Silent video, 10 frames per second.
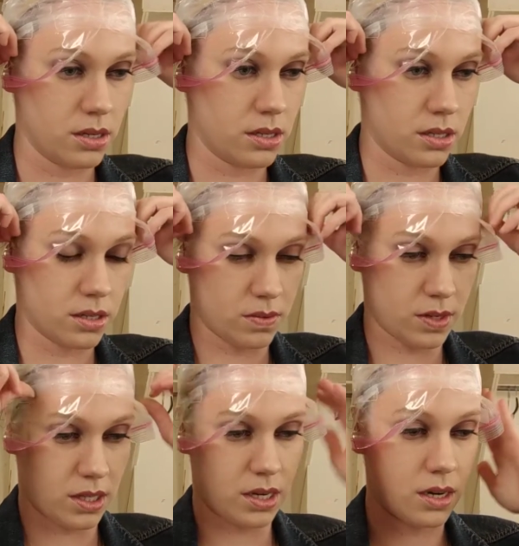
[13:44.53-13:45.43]
just to
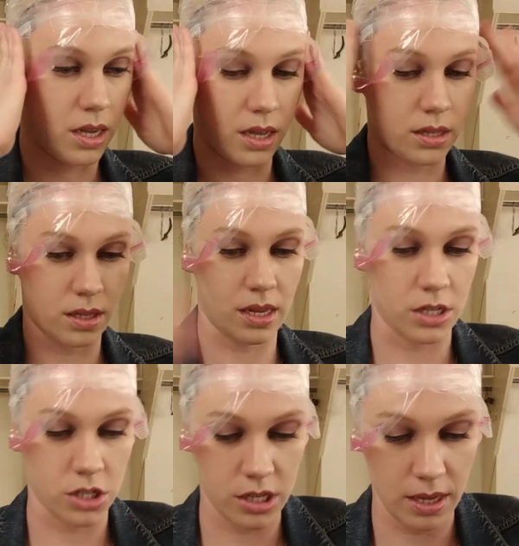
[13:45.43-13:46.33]
really nail in
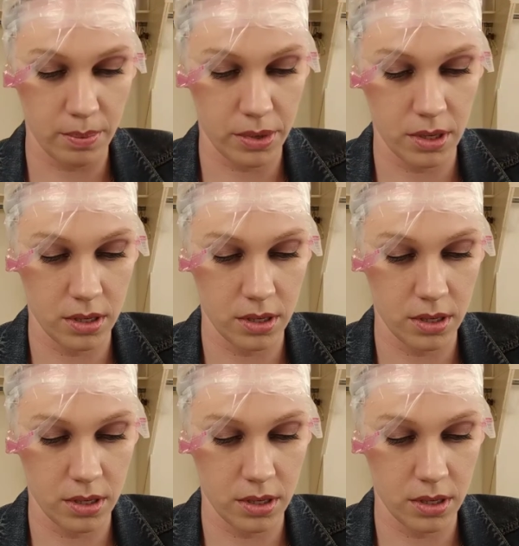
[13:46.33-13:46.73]
that shape.